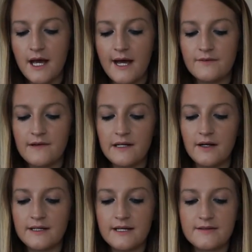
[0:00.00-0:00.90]
And I really
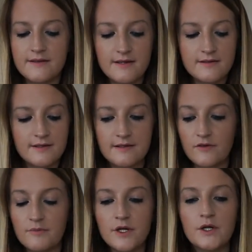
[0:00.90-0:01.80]
like this. This is
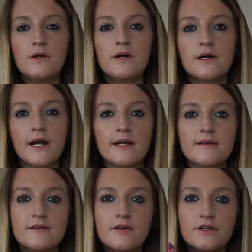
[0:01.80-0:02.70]
from New Look and
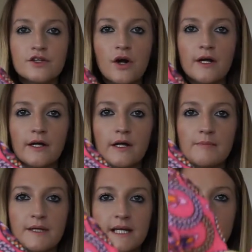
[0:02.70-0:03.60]
it's another triangular
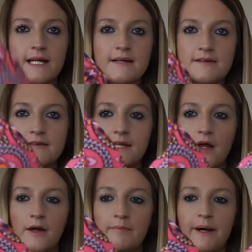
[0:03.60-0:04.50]
bikini,
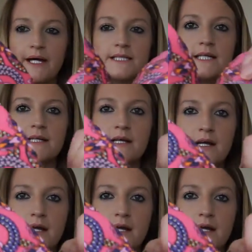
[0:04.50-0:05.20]
slight padding.